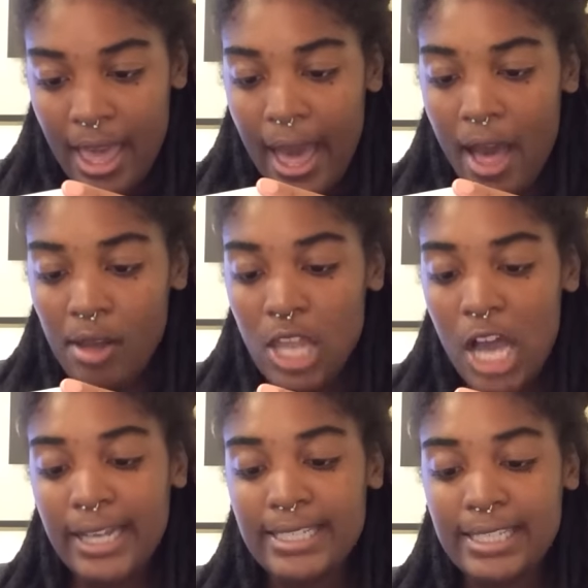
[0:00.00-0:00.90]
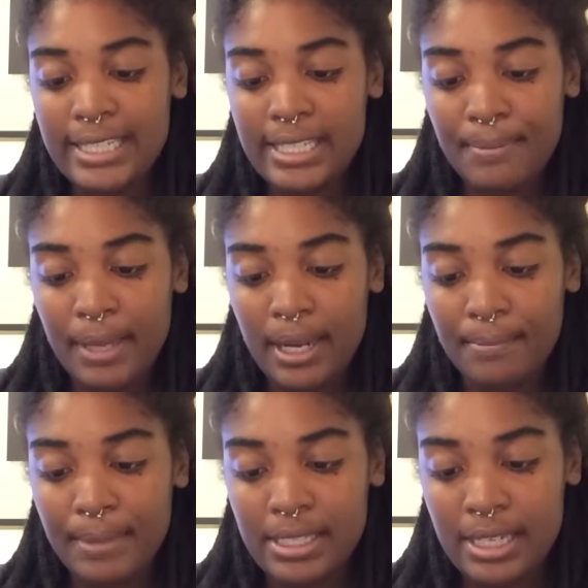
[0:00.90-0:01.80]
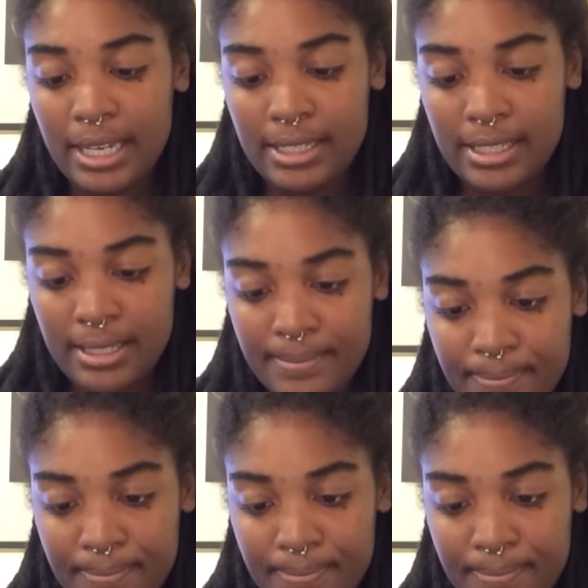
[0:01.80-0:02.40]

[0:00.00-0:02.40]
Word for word: How long has Lisi been in business?